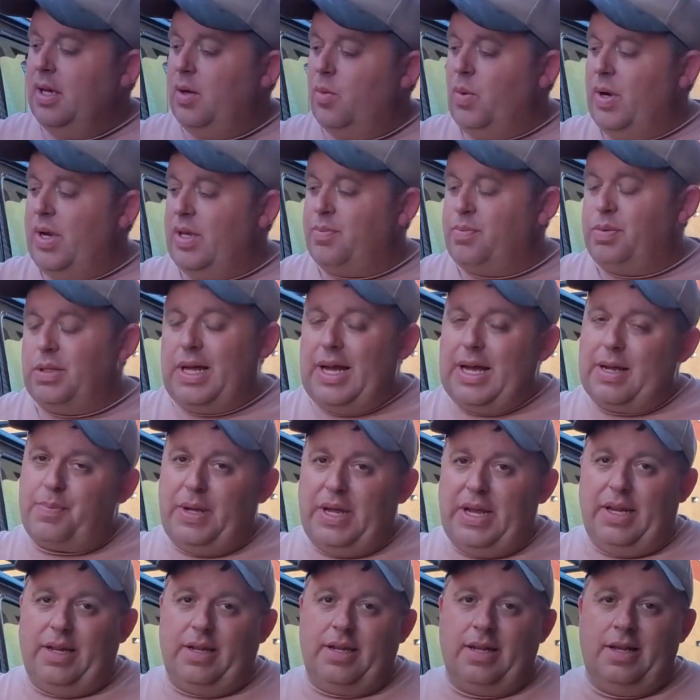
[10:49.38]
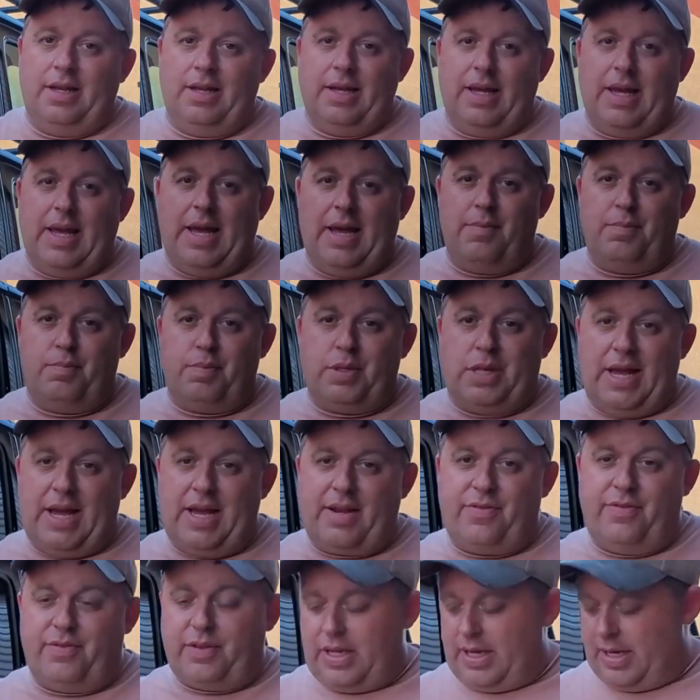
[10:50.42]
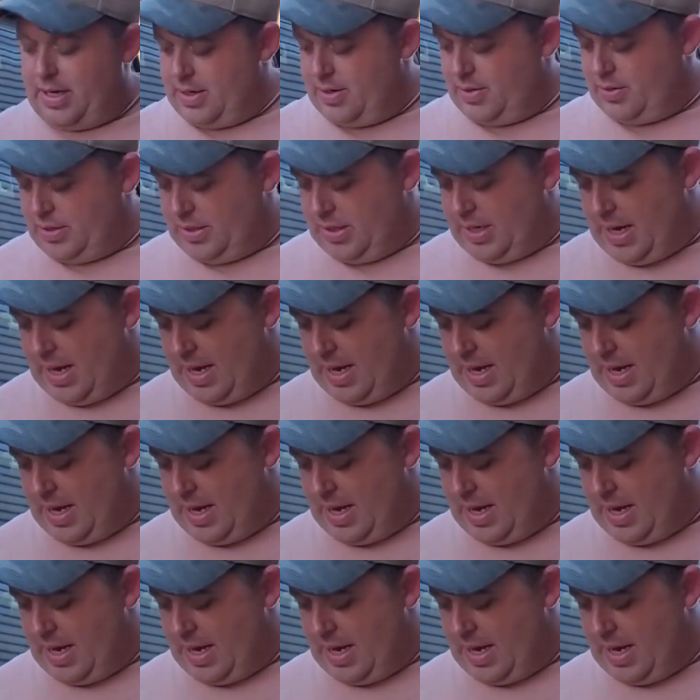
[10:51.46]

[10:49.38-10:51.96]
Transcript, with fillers: with black paint and black flares